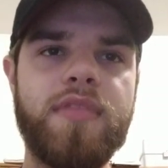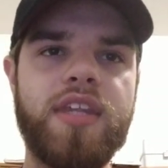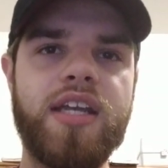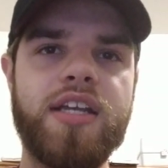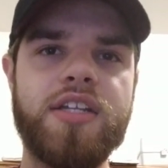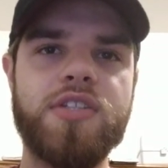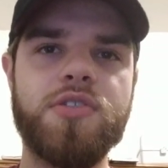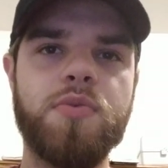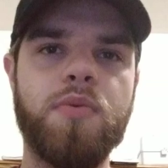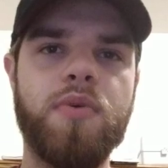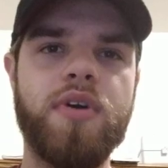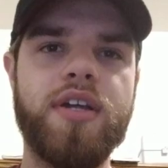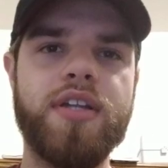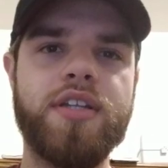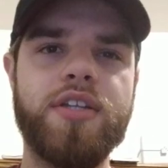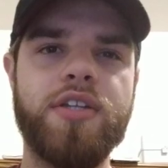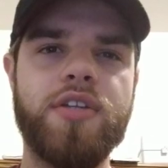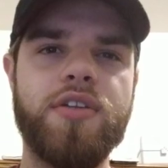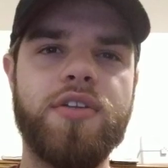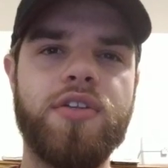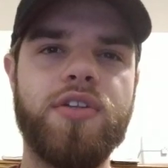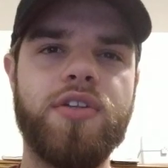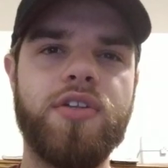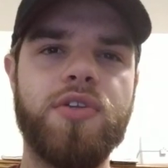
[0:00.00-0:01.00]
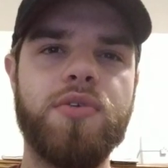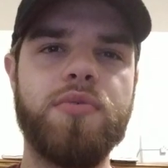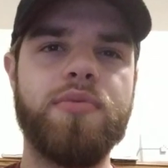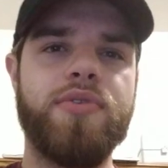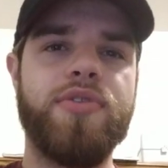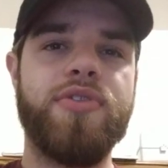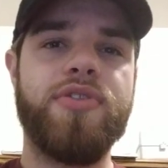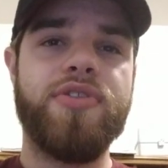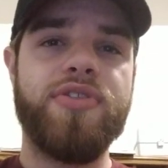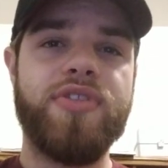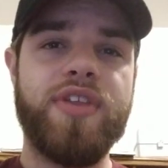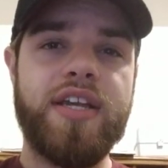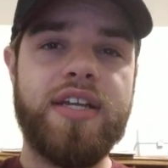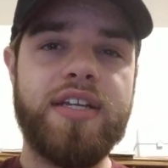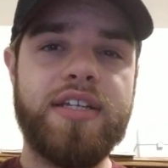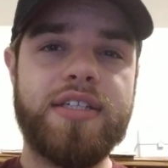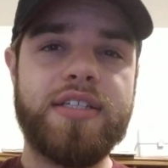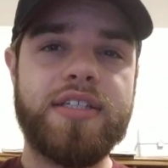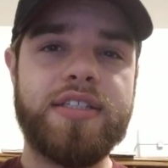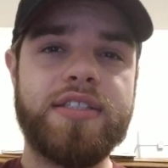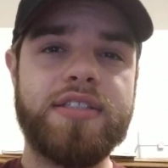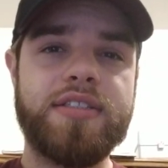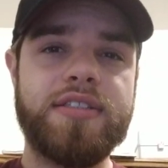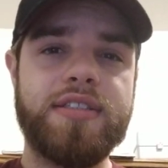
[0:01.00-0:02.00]
it's what you'd
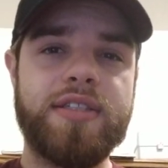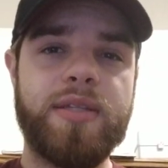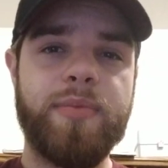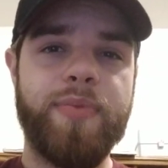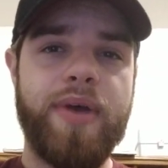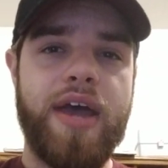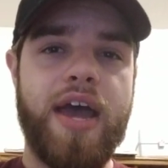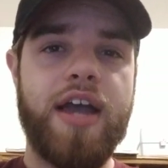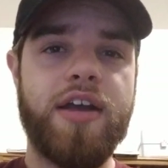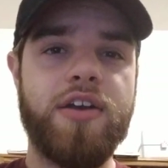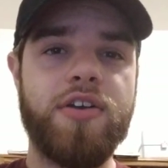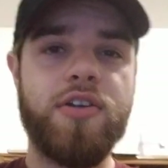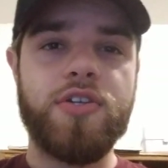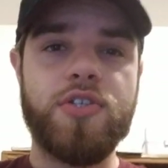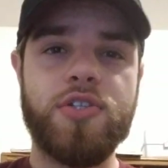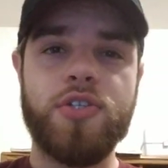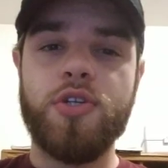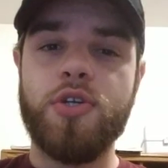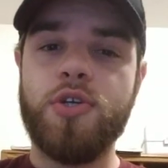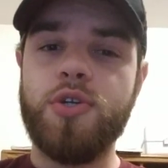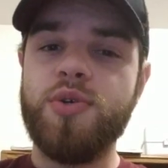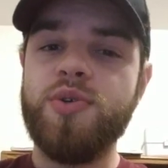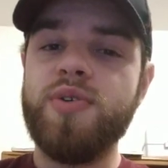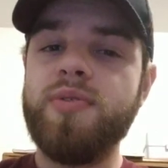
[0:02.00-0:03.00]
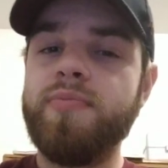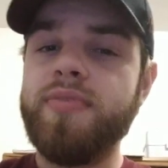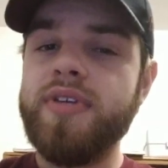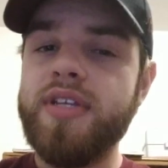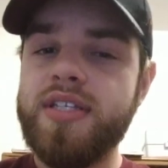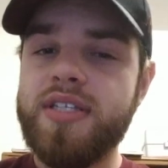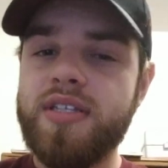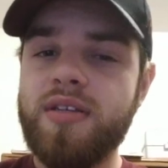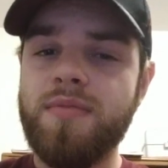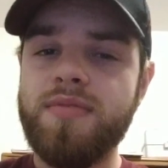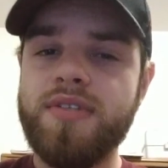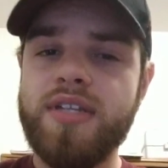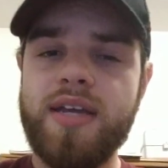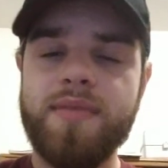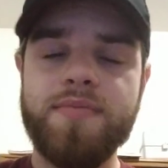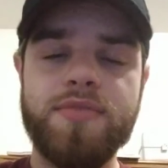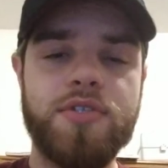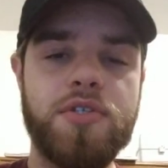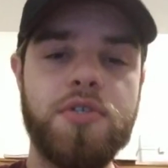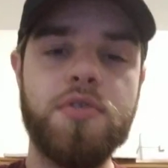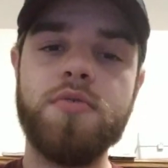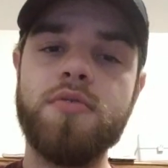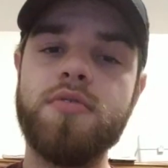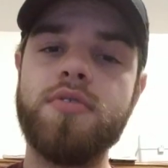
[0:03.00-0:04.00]
think the Packers could be sometime
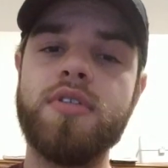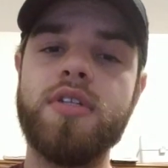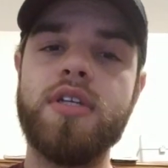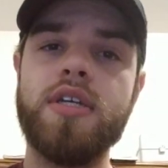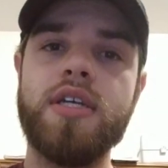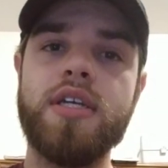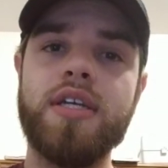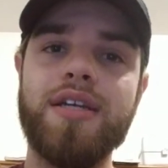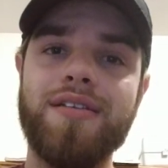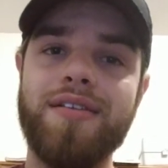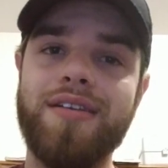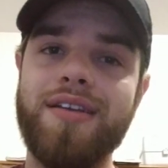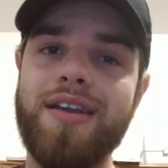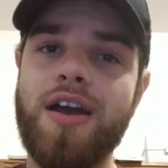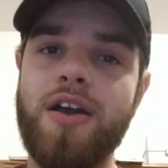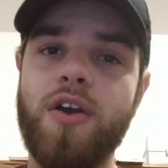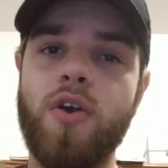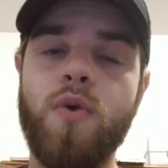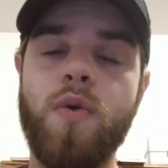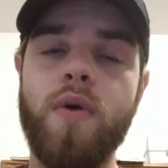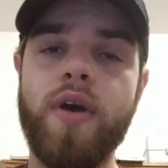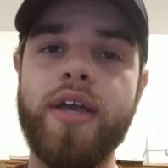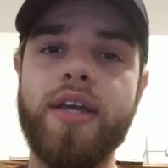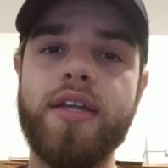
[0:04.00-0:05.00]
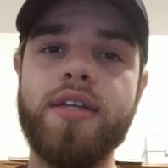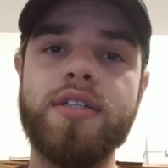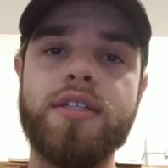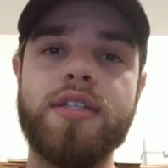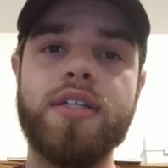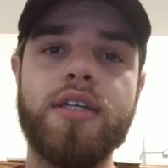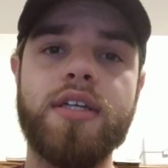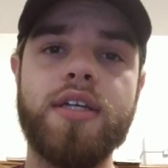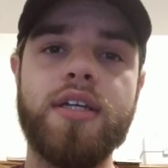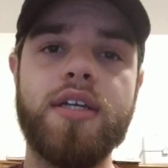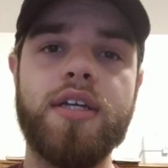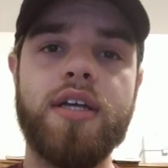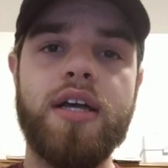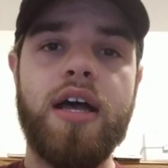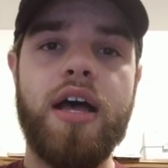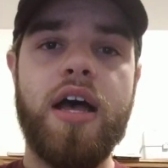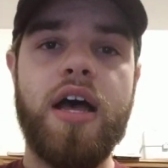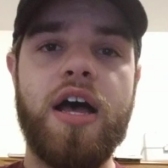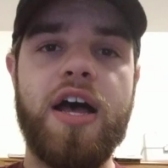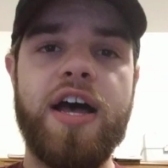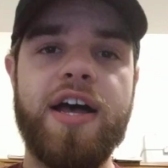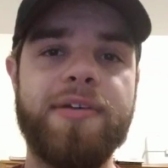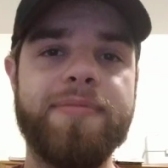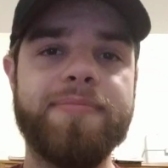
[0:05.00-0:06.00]
soon not quite.
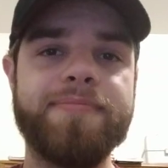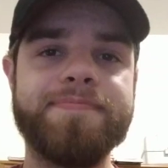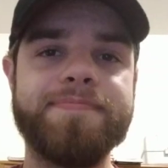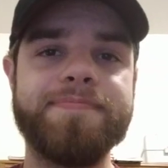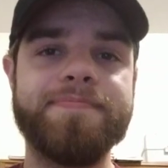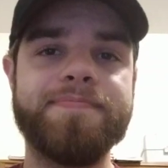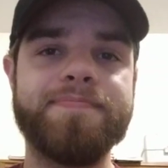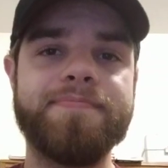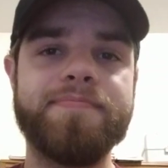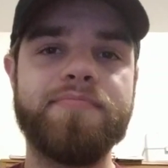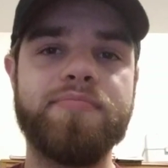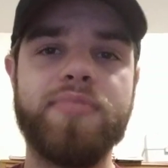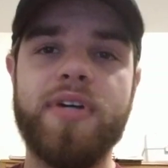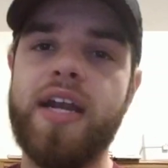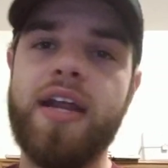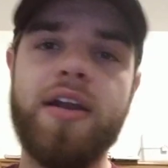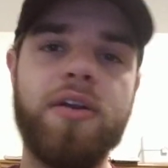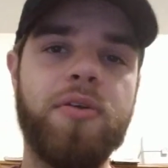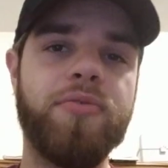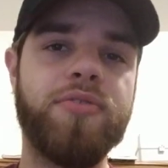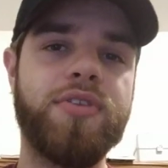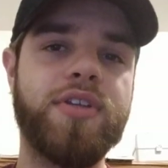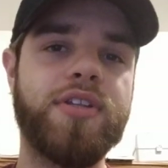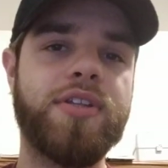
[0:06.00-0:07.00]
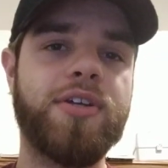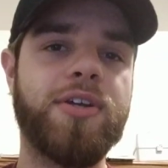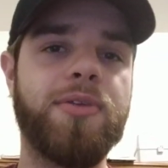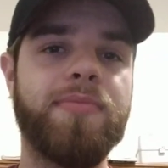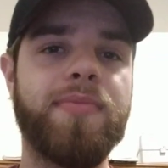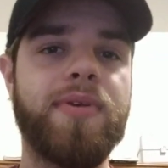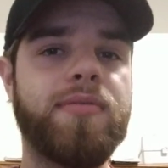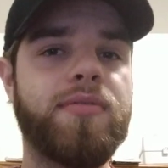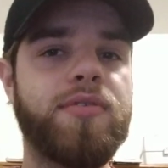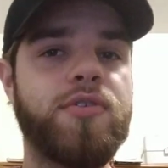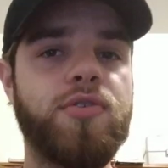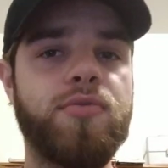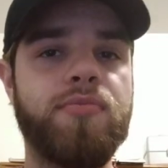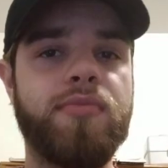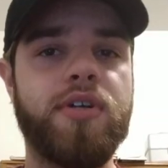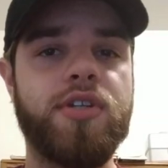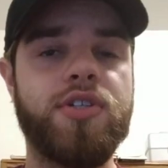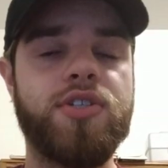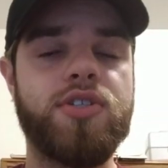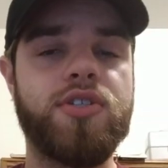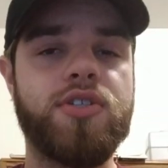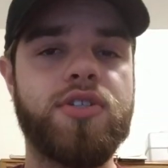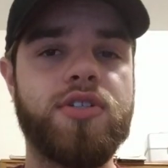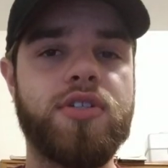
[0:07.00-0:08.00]
Um, but I don't think they're going to be able to do
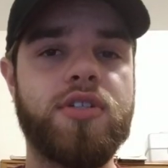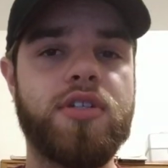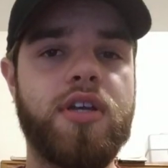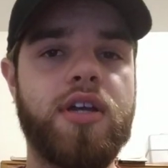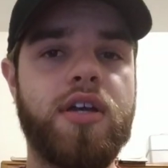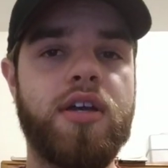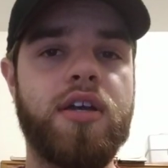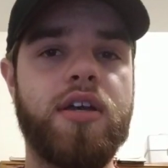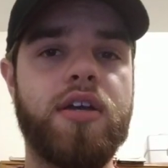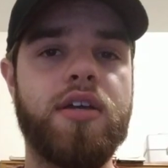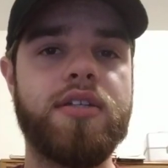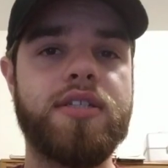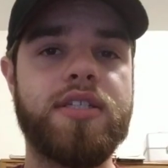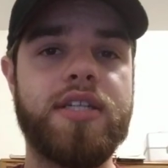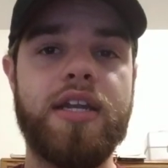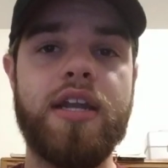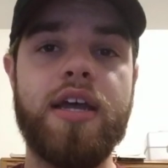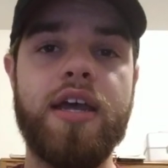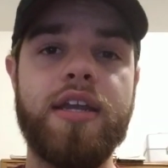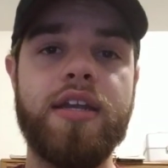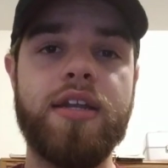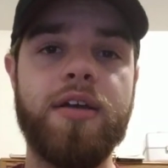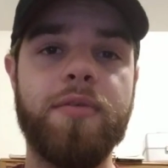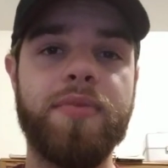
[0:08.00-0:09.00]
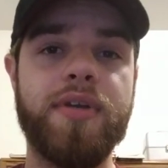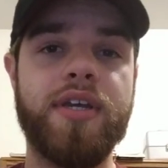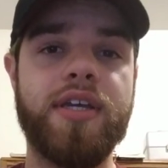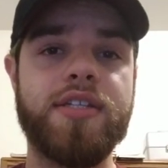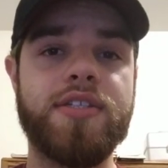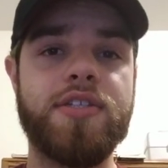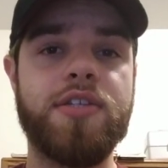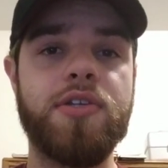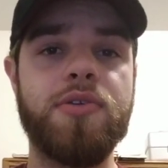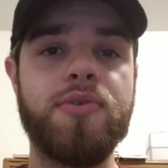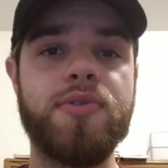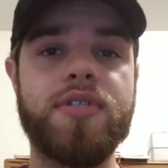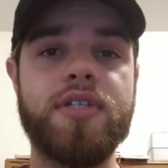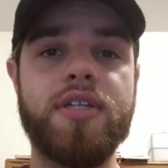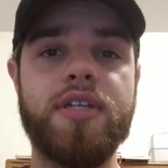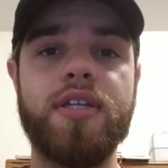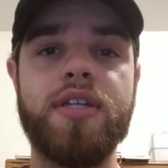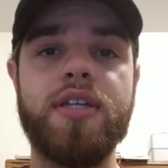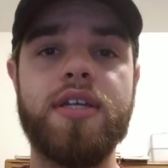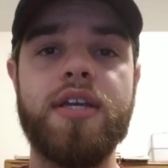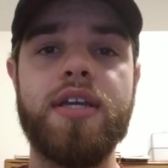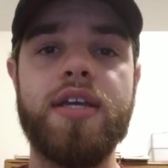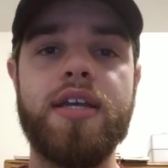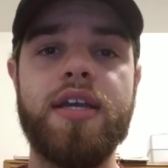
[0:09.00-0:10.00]
much uh, tonight up against
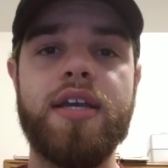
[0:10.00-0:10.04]
Houston.